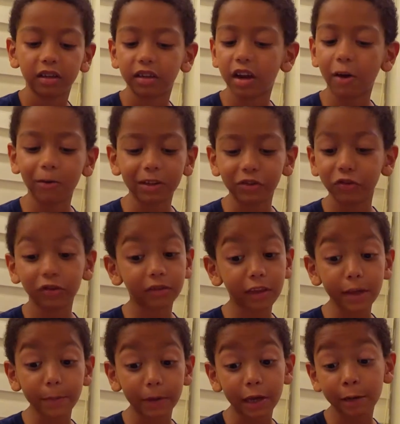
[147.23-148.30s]
Not when you're
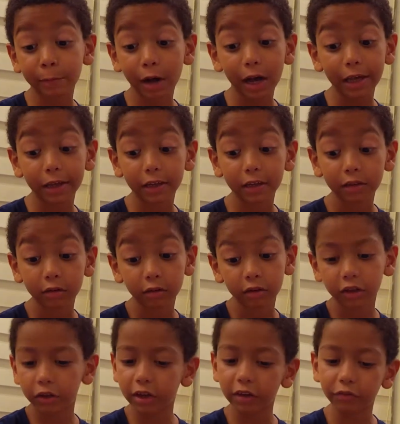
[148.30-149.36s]
sleeping, but
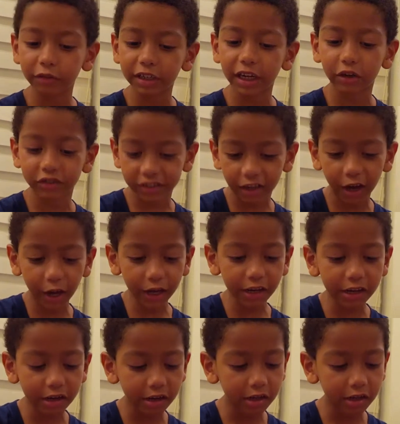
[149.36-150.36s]
you can read outside,